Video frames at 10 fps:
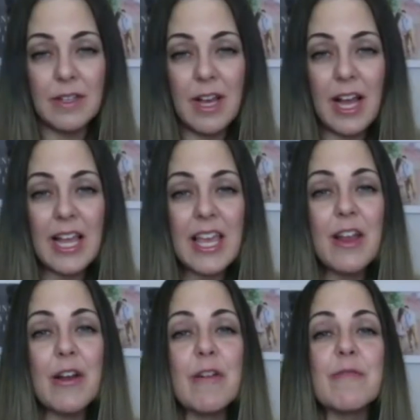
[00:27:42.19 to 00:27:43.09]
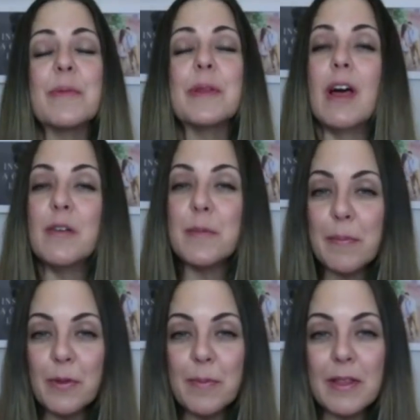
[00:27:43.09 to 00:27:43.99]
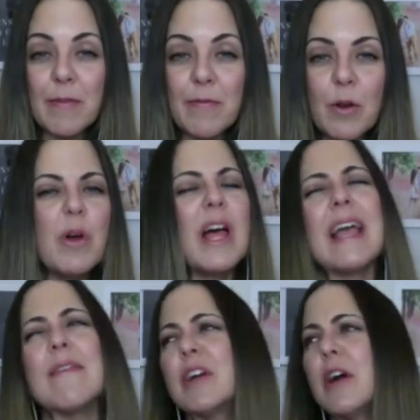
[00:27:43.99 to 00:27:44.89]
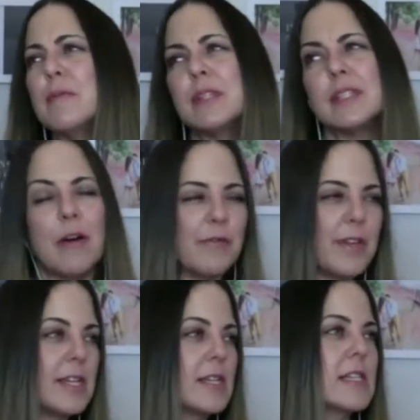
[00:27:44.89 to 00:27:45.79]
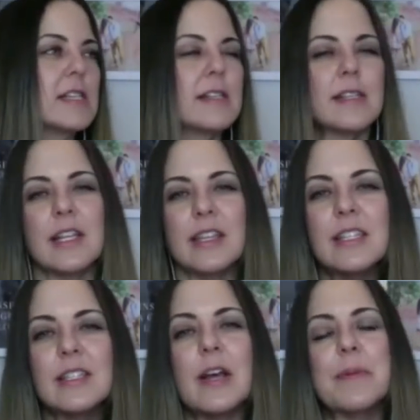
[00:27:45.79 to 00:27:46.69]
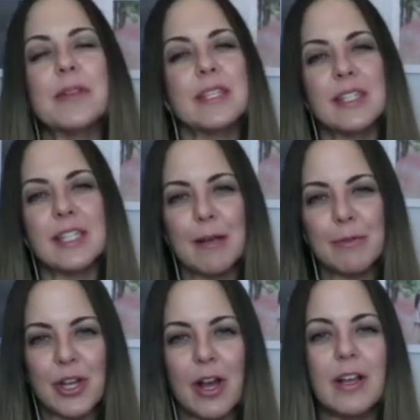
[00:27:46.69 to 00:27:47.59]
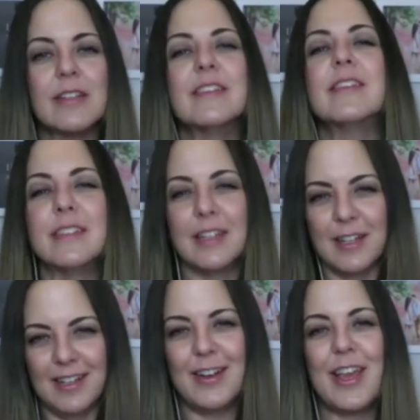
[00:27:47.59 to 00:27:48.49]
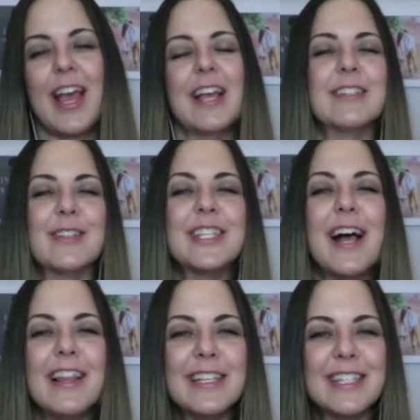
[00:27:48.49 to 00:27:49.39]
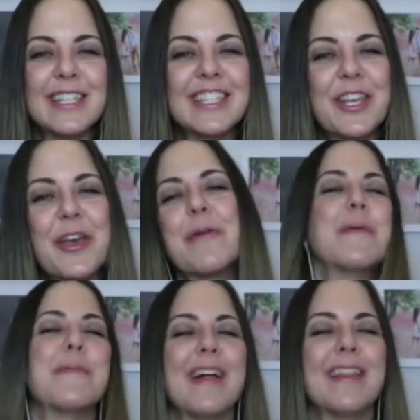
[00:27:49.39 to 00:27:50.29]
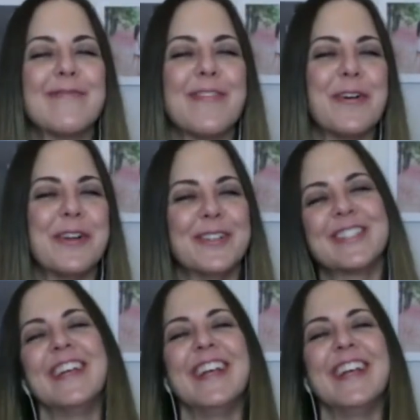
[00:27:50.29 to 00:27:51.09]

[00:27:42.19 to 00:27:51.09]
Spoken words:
I hear from a lot of people about the photo. Well, I have a couple selfies and this. How about this snapshot? Okay, so tell us the scoop about the photos.